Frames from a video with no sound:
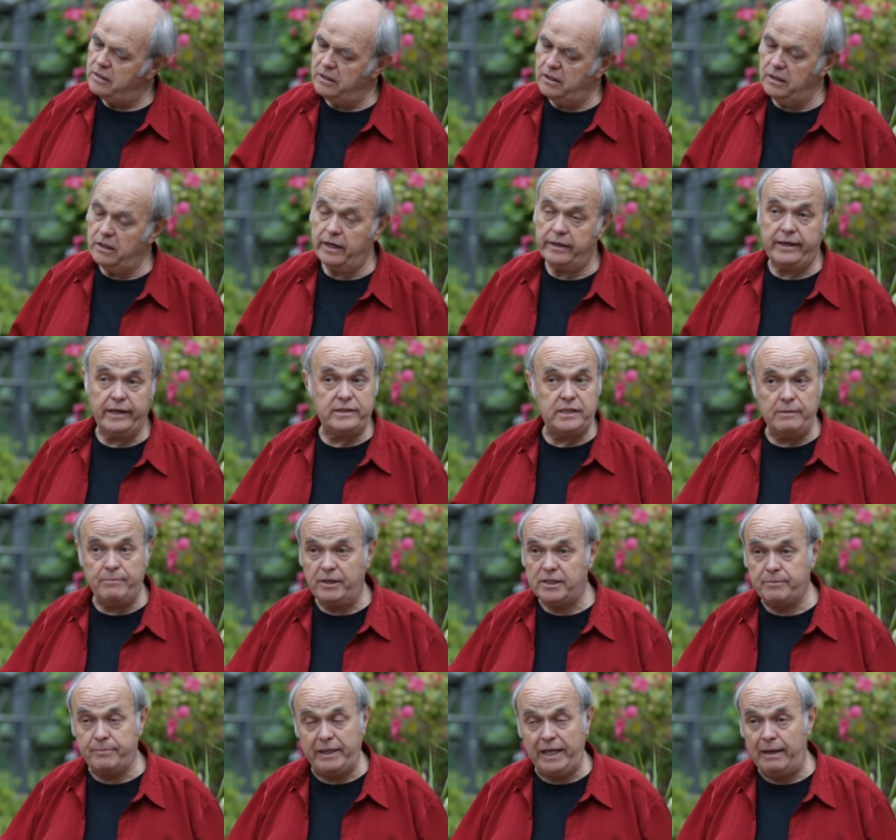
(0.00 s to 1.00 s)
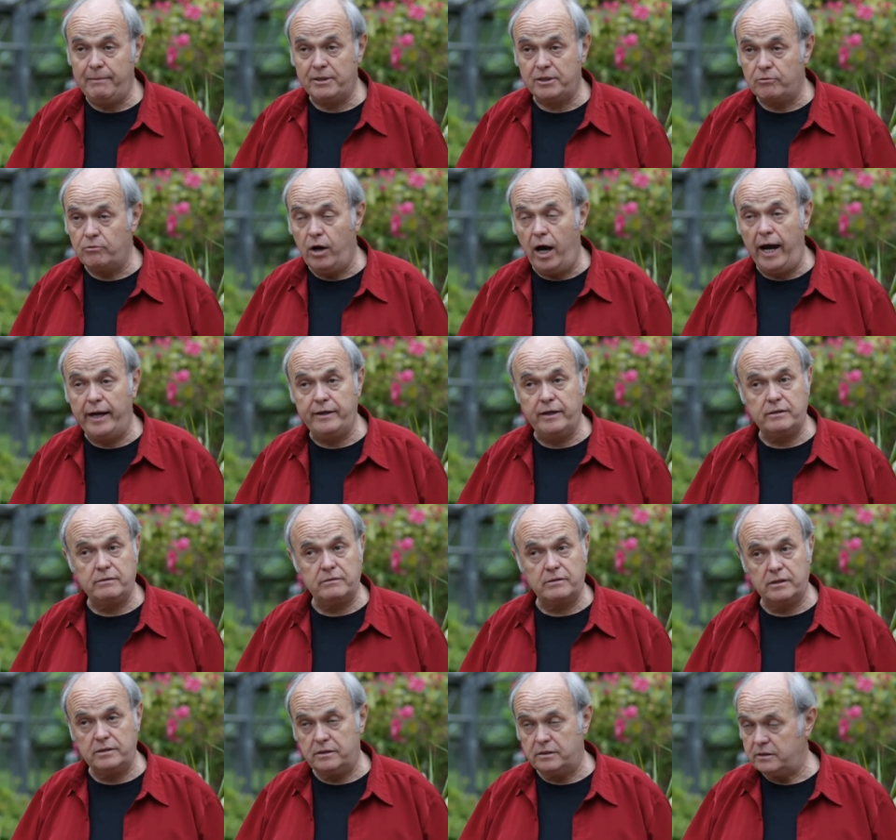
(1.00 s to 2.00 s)
uh, I guess he must have been able to ride it
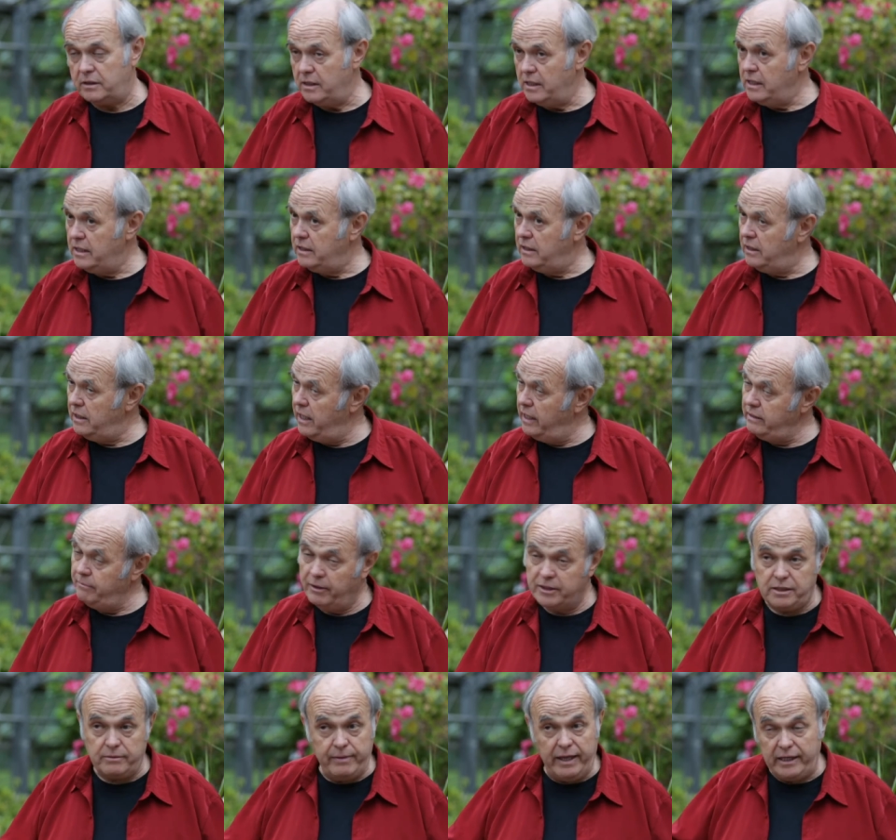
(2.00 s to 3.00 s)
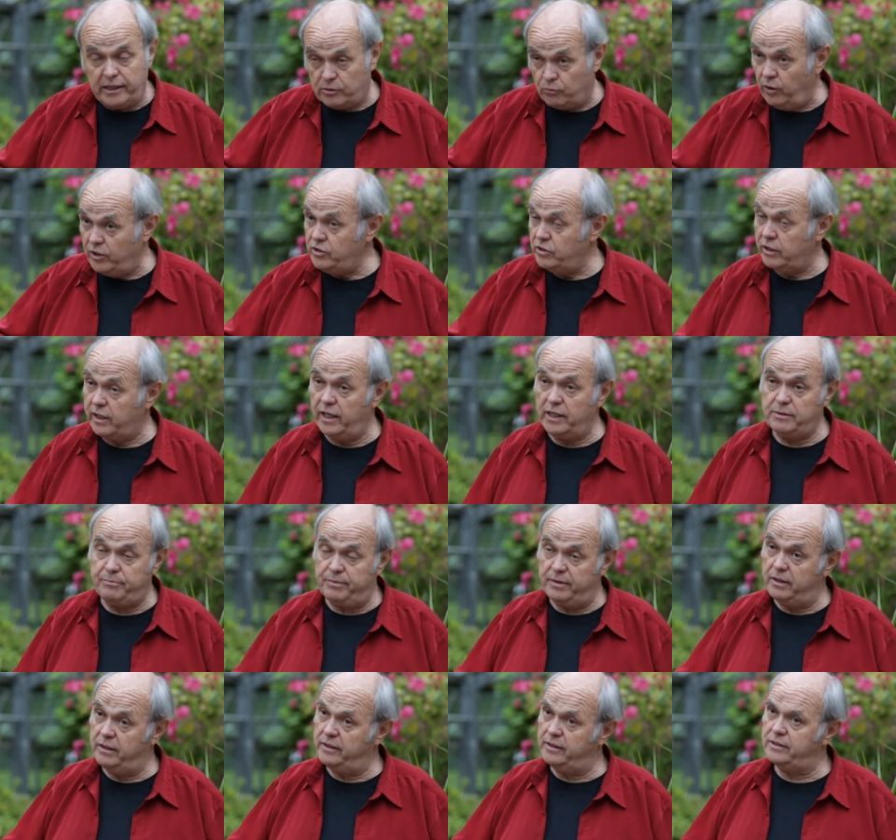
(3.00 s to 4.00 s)
because he must have made his wish, I guess,
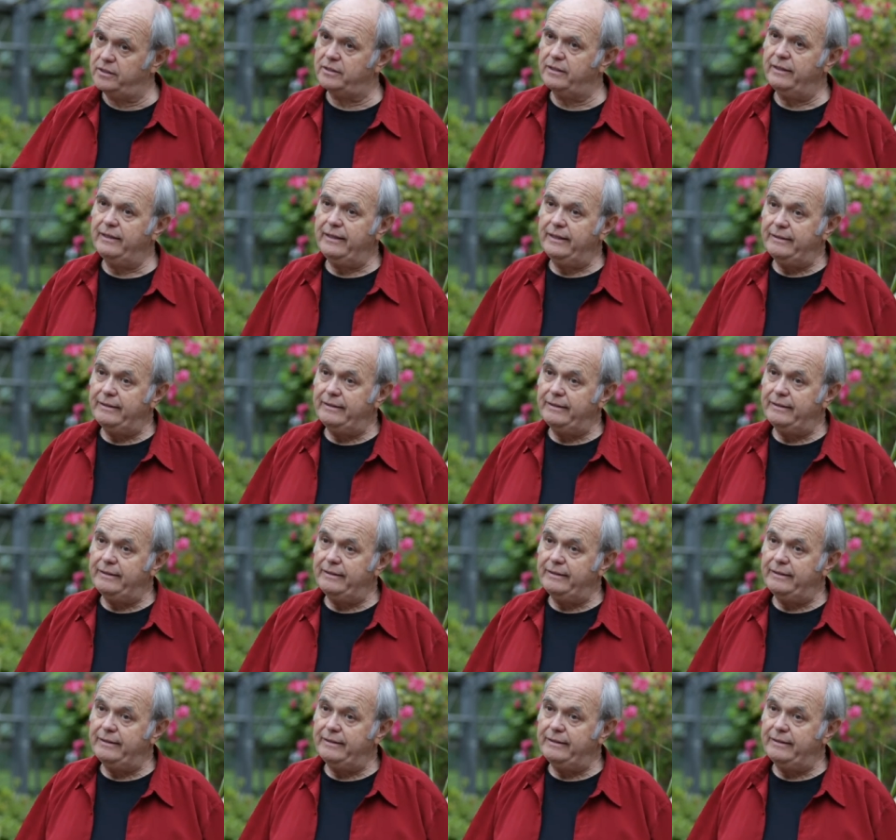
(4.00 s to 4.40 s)
because